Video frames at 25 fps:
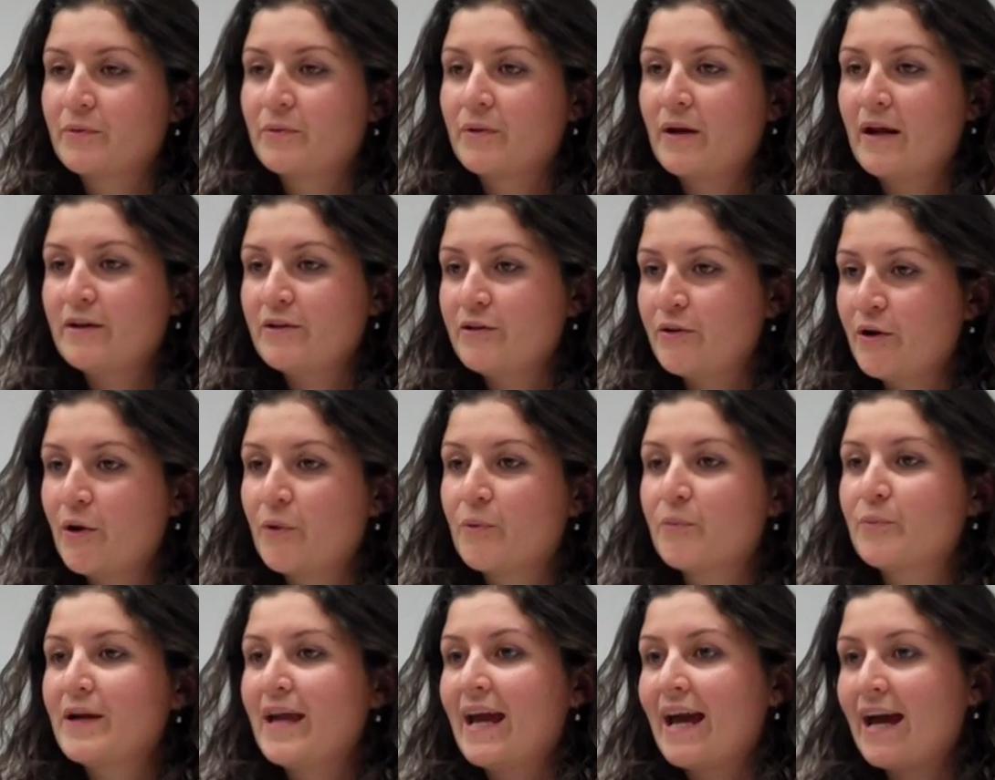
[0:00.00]
and you know,
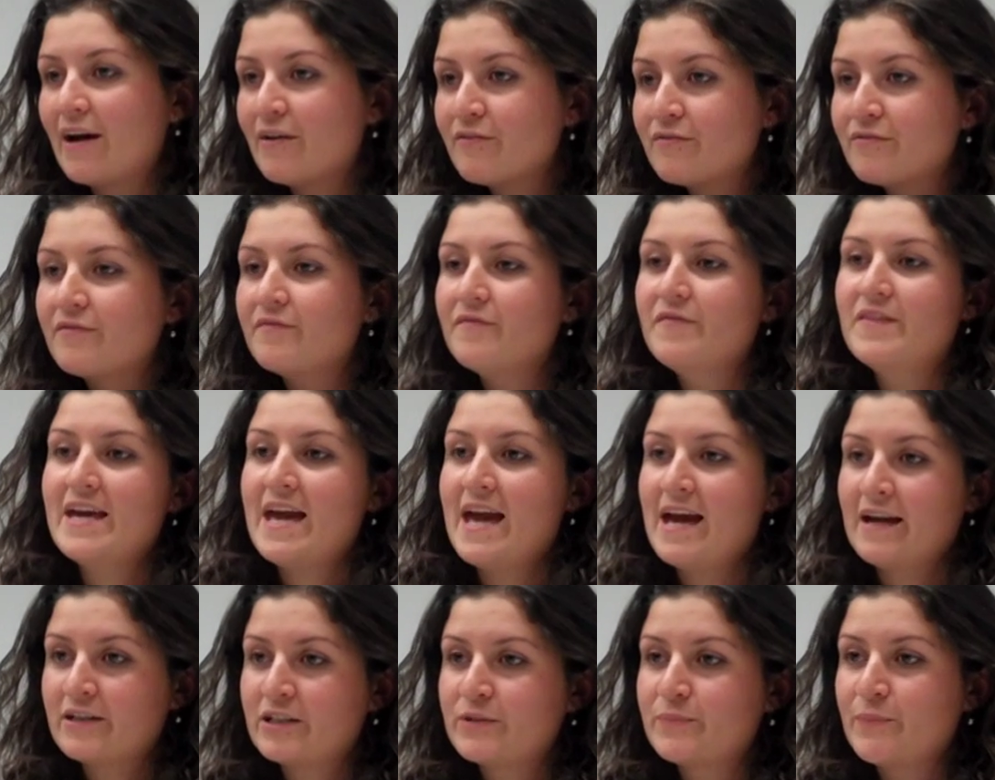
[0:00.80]
we have the
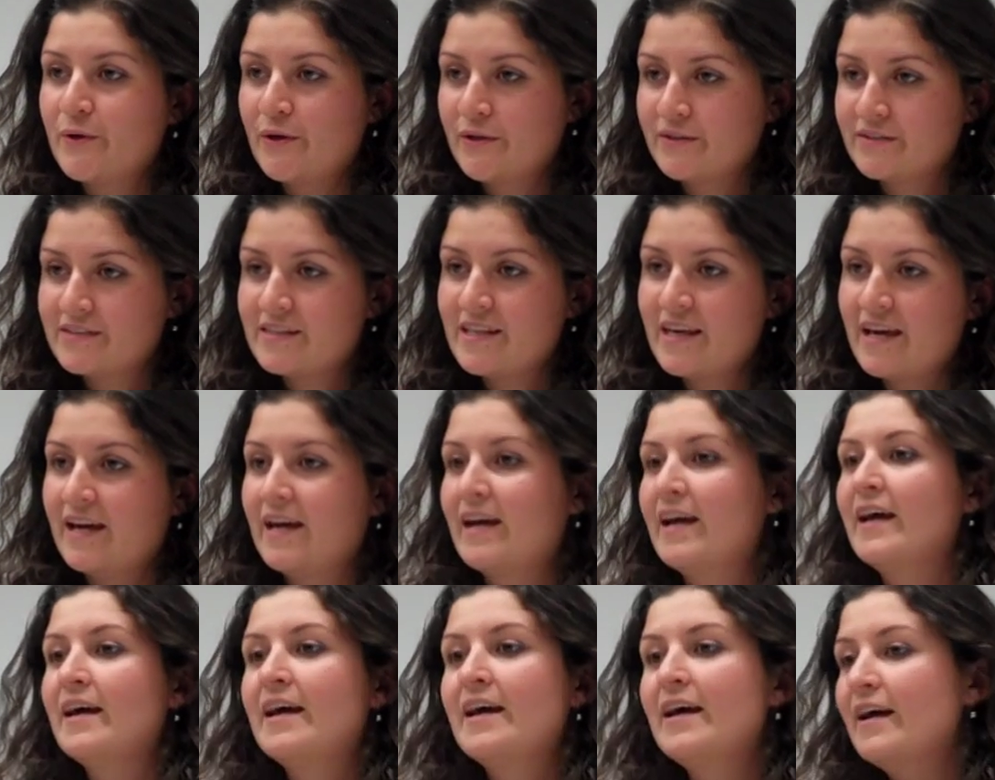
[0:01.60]
experts
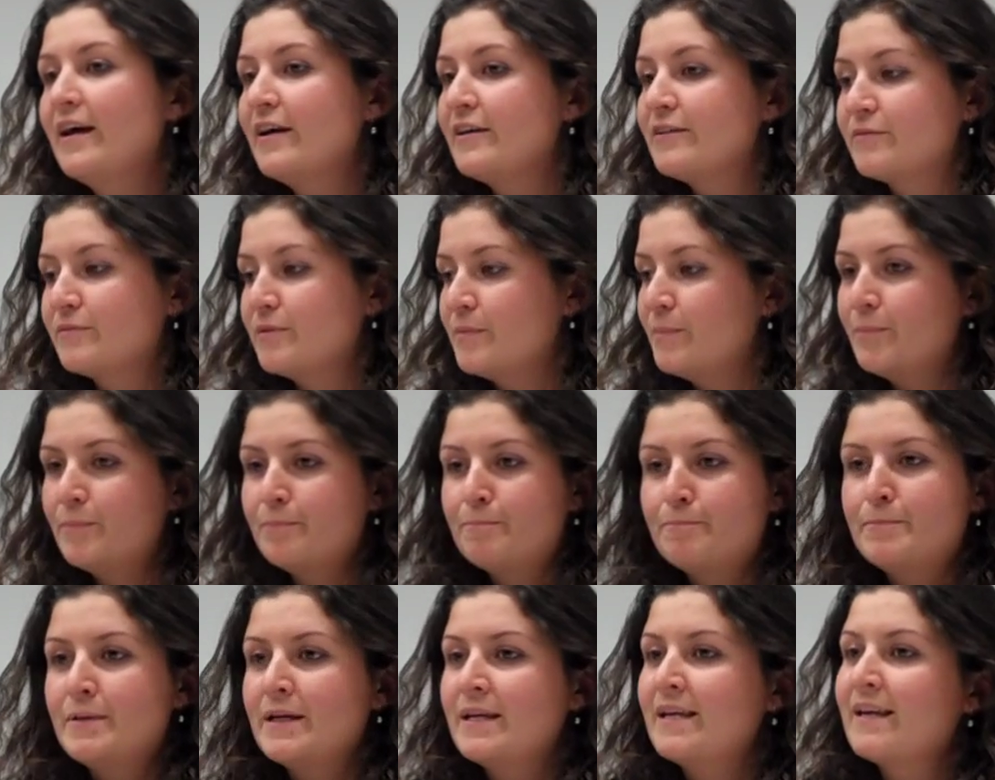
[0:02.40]
there to be
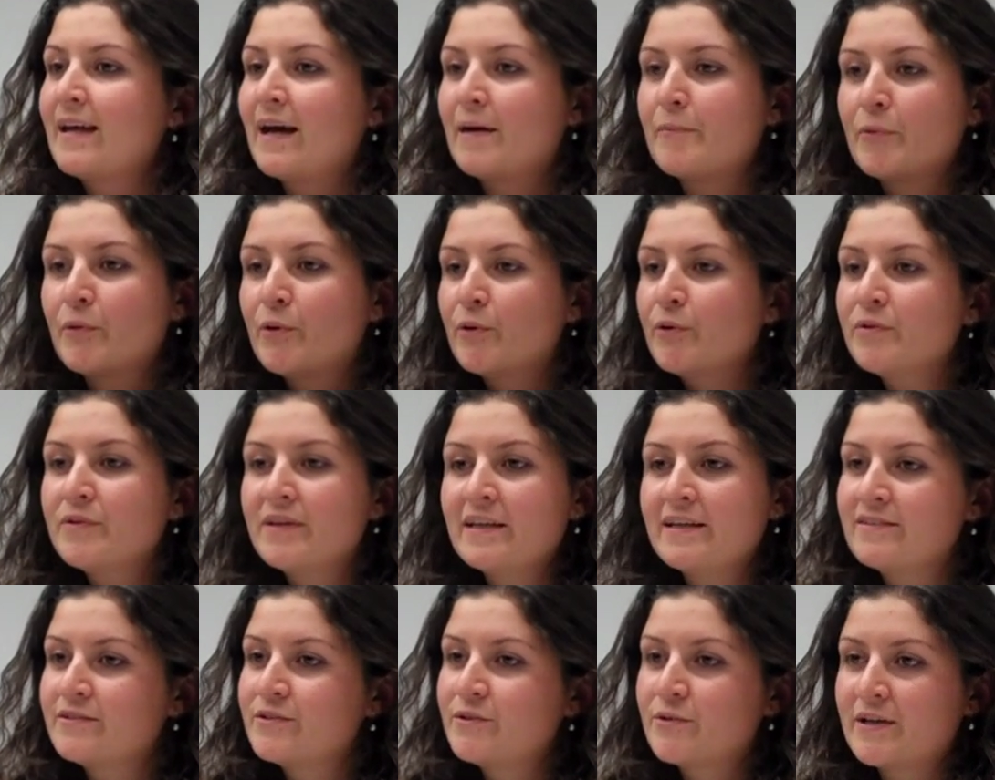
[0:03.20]
picking out all
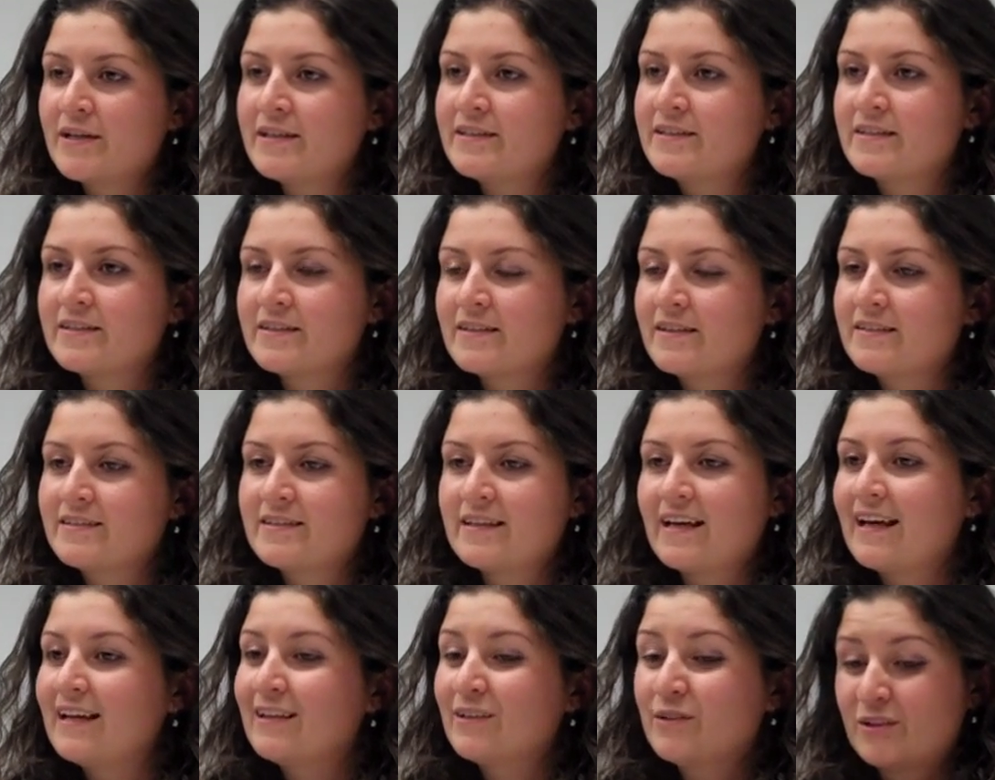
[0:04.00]
these noises and saying,